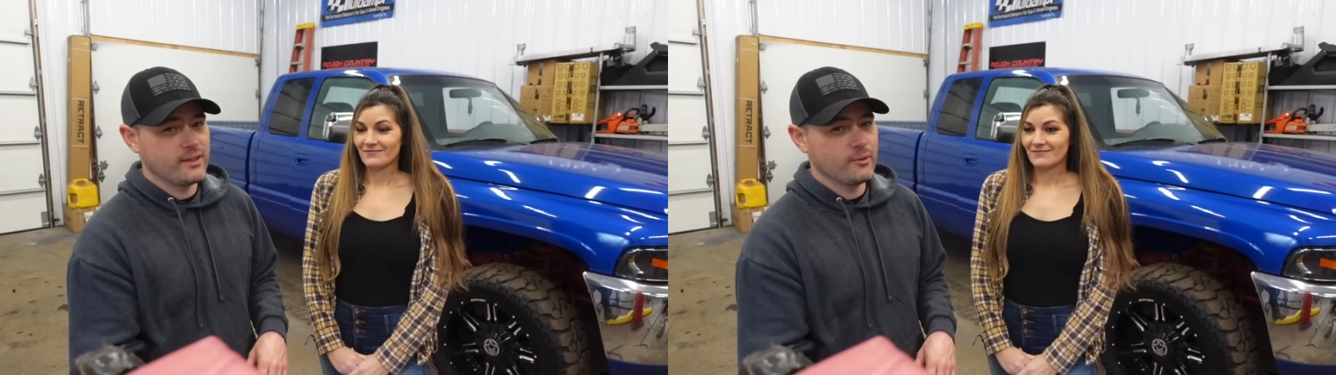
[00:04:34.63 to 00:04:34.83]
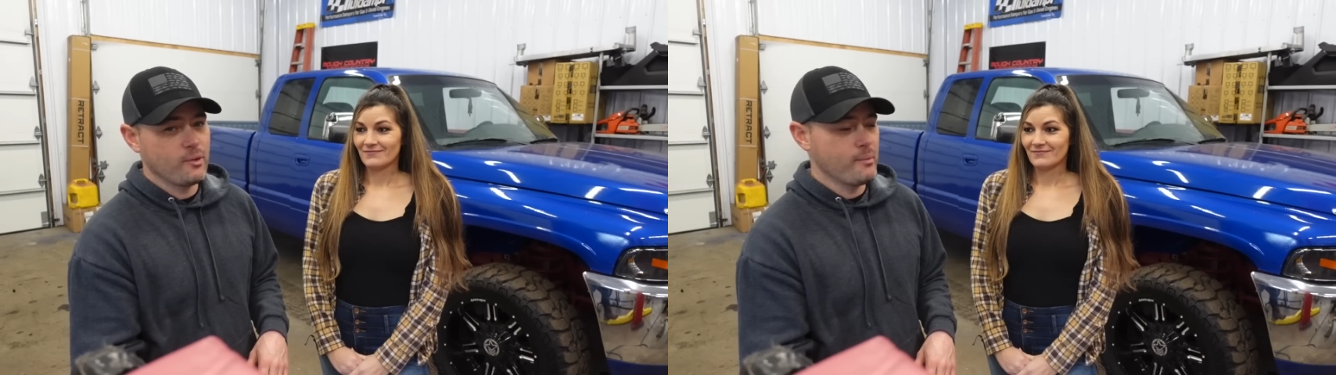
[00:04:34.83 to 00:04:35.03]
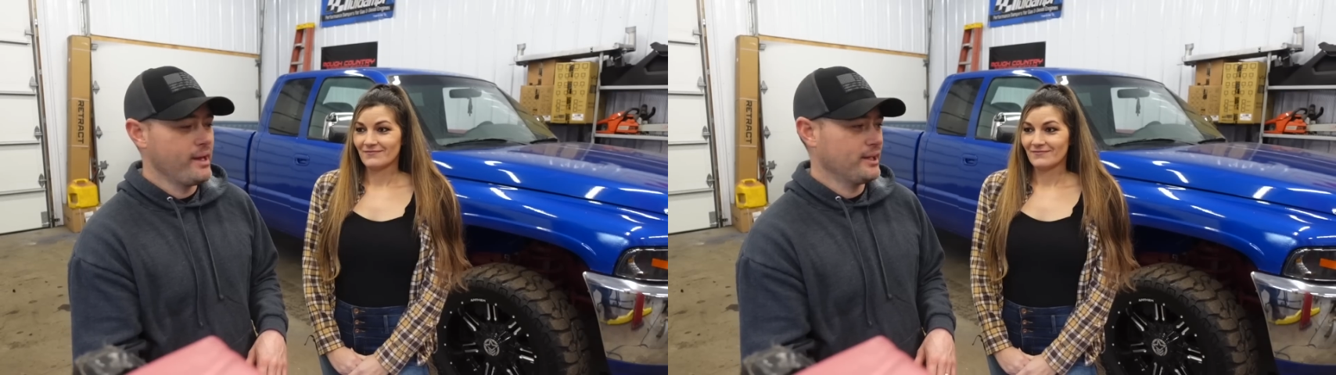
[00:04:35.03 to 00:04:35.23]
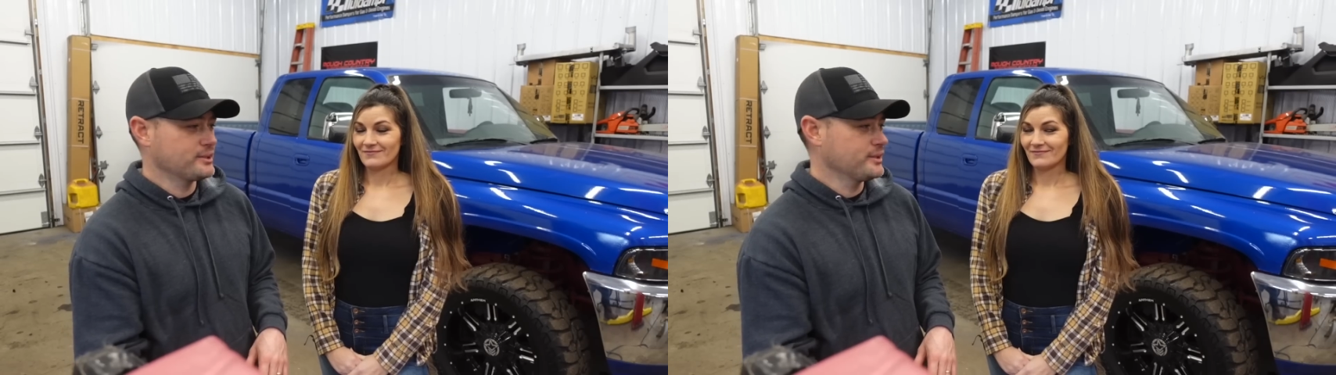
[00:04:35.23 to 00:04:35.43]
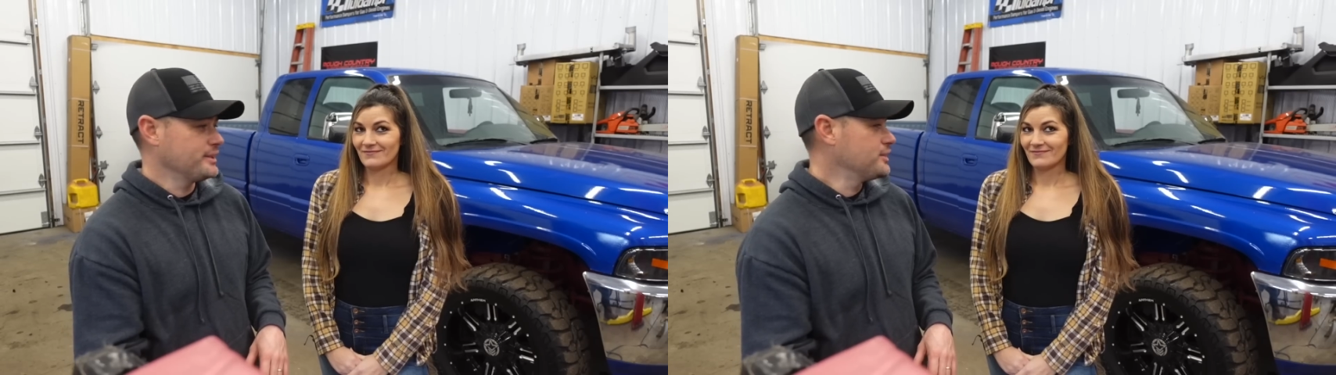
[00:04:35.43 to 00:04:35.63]
Speaker 1: thing. We may
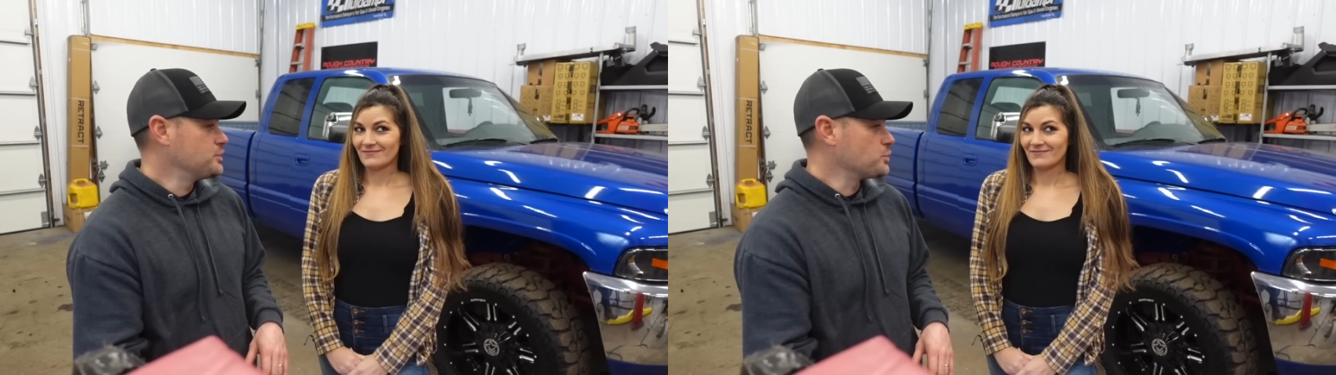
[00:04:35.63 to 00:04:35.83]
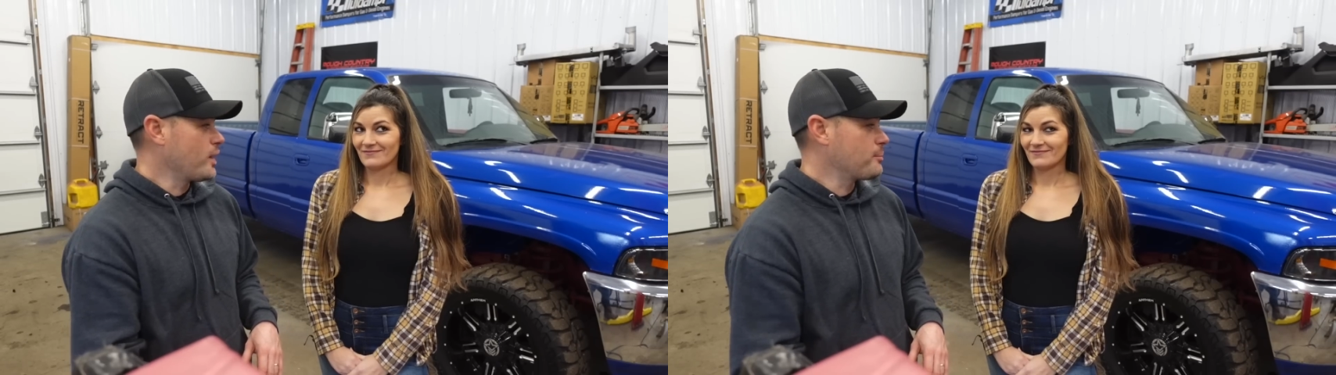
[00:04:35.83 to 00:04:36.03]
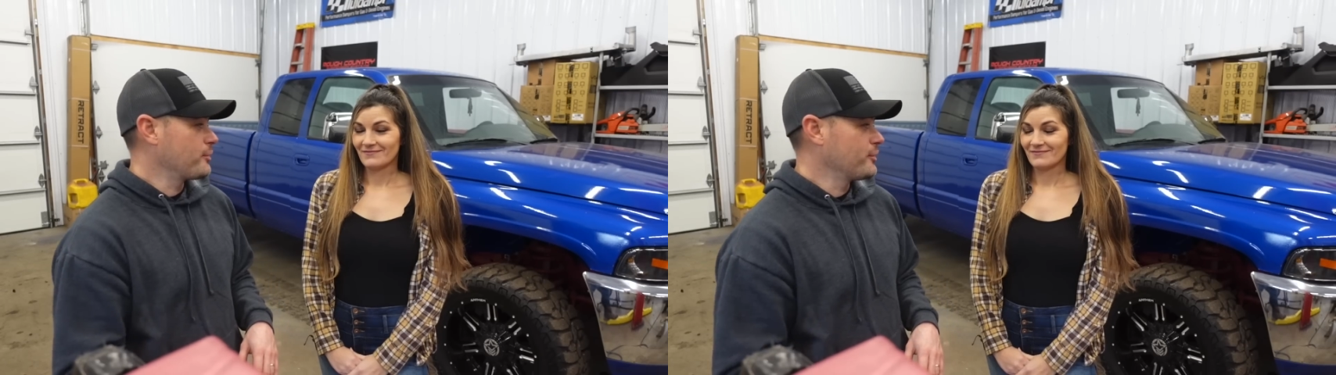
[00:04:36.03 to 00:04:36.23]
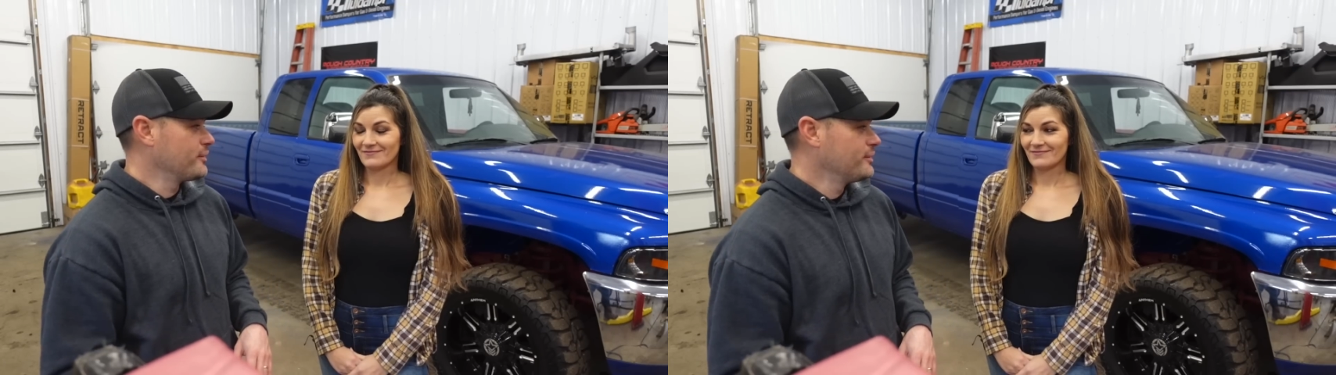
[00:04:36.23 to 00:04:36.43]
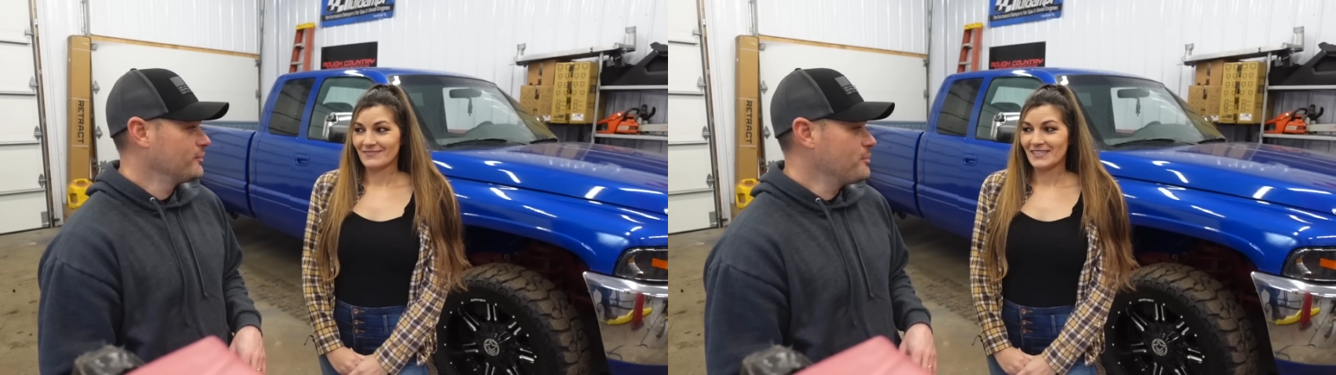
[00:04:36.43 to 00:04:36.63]
actually drop her.
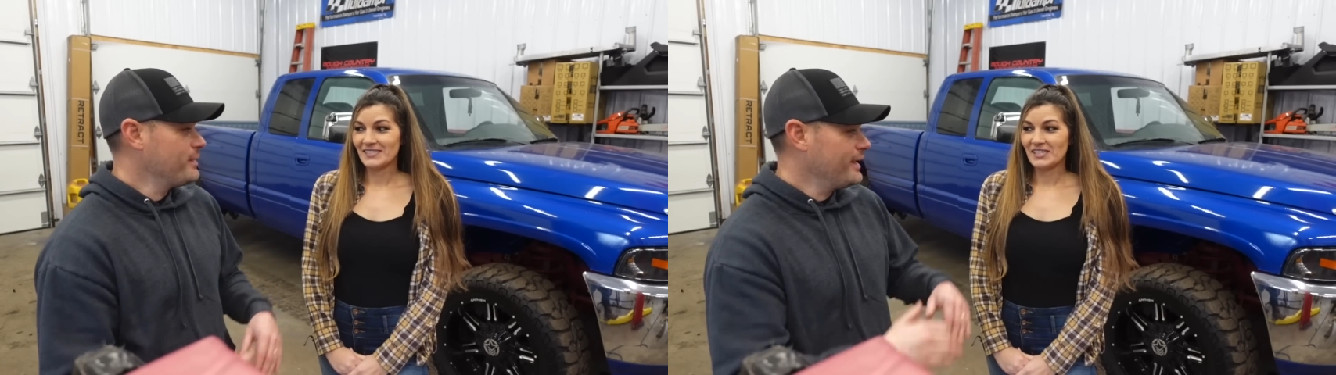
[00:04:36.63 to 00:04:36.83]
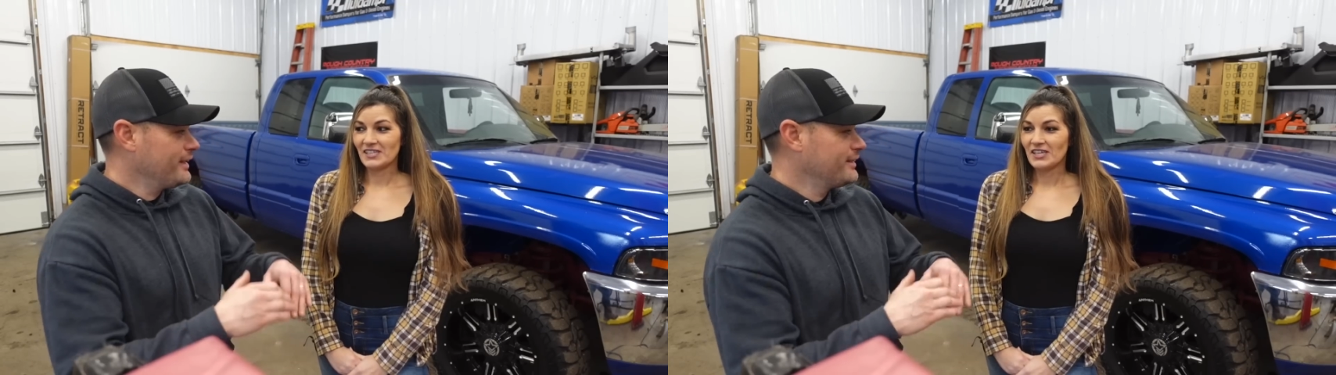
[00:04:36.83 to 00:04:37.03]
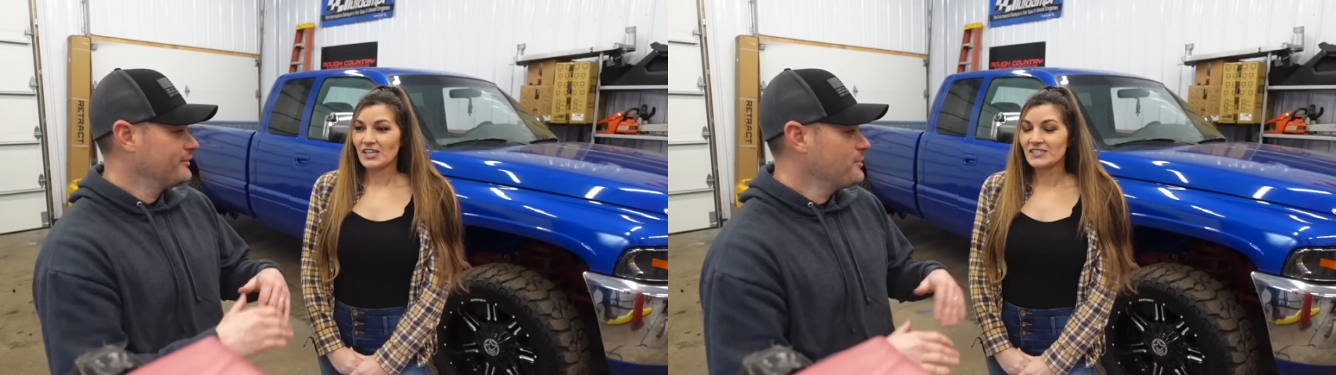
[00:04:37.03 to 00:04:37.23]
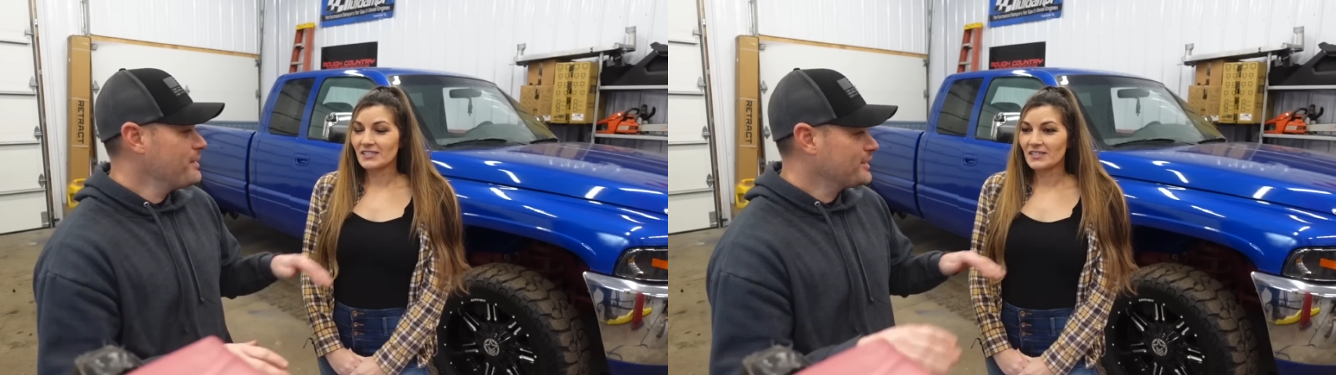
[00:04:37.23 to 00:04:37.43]
We is may, it, we may